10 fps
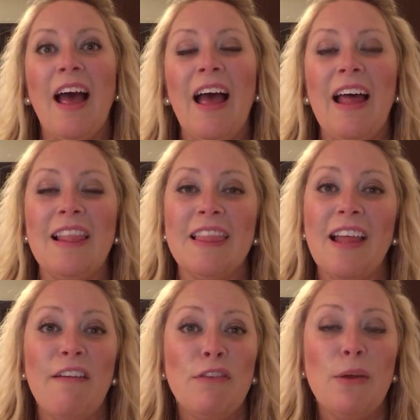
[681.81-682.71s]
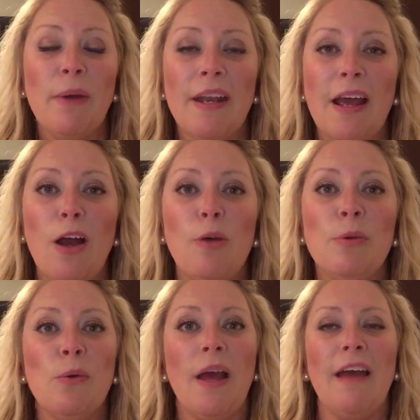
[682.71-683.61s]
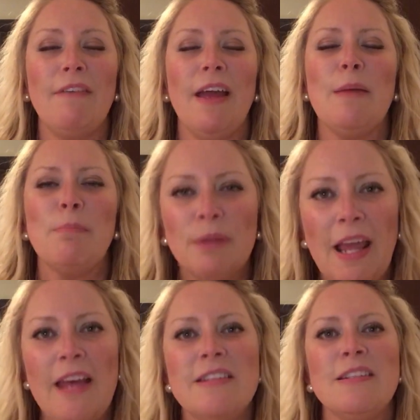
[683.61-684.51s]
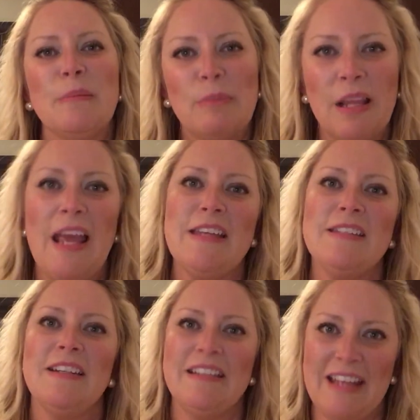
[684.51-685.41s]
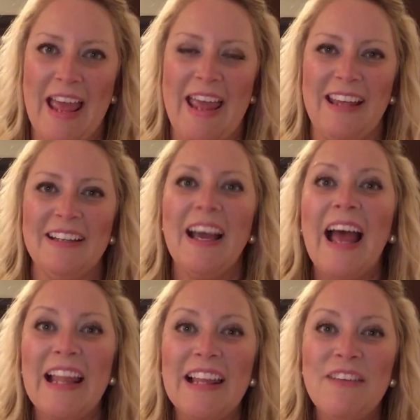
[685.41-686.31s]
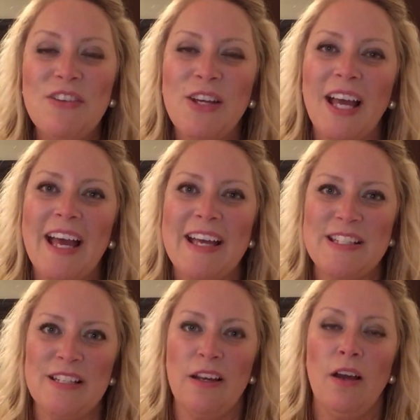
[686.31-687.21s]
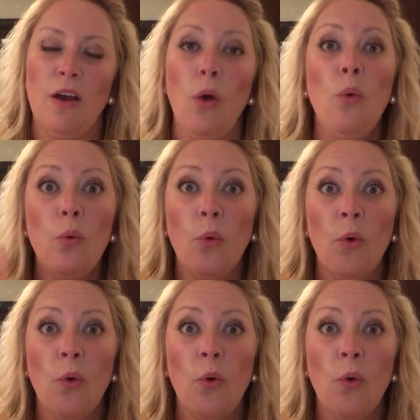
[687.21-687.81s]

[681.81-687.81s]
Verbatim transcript: I love you, and I hope you have a blessed, blessed day. I love you guys. Oh,